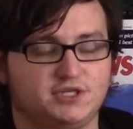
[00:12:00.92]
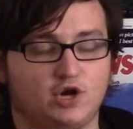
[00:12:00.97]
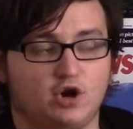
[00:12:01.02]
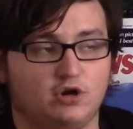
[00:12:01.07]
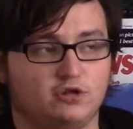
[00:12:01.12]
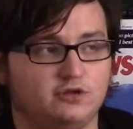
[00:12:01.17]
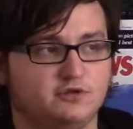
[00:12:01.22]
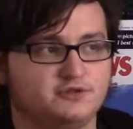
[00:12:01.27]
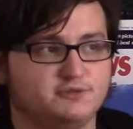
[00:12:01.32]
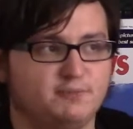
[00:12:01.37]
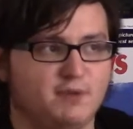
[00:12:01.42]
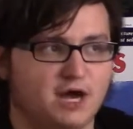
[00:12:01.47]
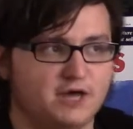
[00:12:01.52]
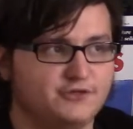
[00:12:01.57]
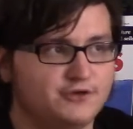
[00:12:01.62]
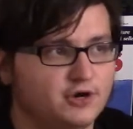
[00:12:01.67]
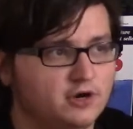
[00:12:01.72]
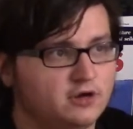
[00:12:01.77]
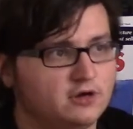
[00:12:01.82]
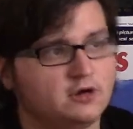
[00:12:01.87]
Arlo's
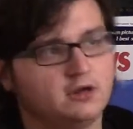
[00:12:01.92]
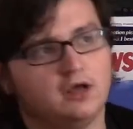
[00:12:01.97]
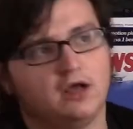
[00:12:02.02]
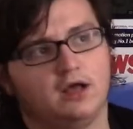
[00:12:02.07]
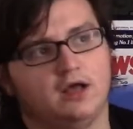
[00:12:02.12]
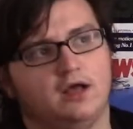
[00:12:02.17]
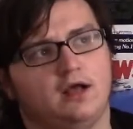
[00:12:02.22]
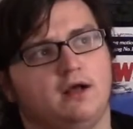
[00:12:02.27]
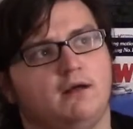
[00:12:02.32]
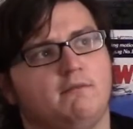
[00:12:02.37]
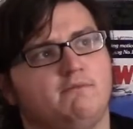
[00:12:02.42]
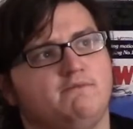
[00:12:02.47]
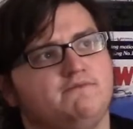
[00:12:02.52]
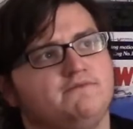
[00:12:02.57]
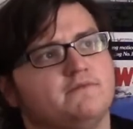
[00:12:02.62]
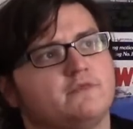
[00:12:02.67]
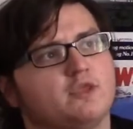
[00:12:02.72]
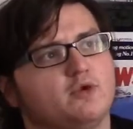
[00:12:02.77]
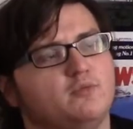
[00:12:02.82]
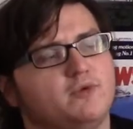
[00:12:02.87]
mother.
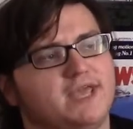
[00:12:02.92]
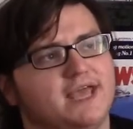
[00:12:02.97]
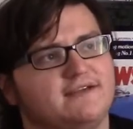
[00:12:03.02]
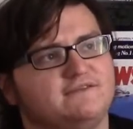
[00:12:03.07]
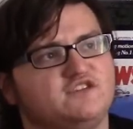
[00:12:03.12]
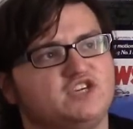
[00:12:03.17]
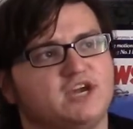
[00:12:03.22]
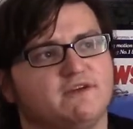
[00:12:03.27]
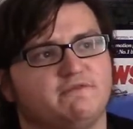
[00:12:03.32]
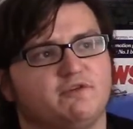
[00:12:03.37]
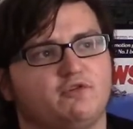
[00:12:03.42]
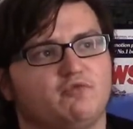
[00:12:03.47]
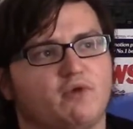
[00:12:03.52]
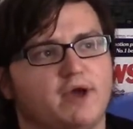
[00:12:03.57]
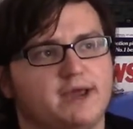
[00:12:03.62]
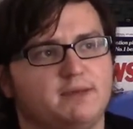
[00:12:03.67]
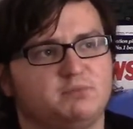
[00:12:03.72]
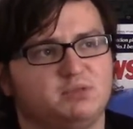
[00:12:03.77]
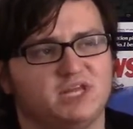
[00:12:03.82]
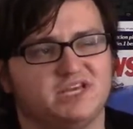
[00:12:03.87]
Um, we have Jeffrey
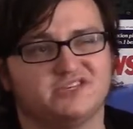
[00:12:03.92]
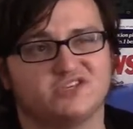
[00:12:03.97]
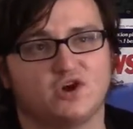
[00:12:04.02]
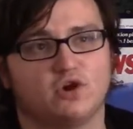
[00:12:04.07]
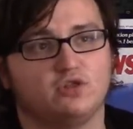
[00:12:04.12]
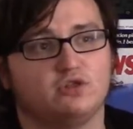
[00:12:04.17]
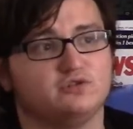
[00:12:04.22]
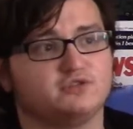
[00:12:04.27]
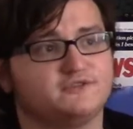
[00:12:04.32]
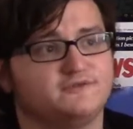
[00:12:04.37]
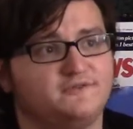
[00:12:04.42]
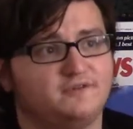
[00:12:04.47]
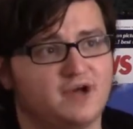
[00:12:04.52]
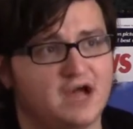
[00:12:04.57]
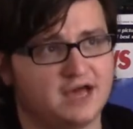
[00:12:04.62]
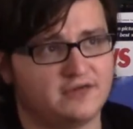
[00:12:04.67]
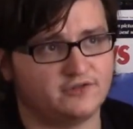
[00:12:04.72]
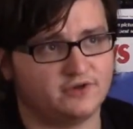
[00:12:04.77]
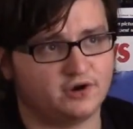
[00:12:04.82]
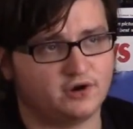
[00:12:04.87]
Wright plays Arlo's
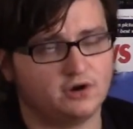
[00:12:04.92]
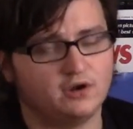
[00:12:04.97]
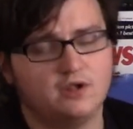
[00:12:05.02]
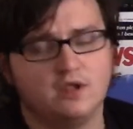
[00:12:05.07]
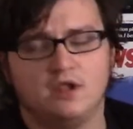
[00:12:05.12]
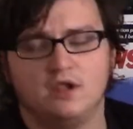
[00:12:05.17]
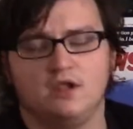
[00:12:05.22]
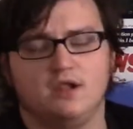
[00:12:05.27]
father.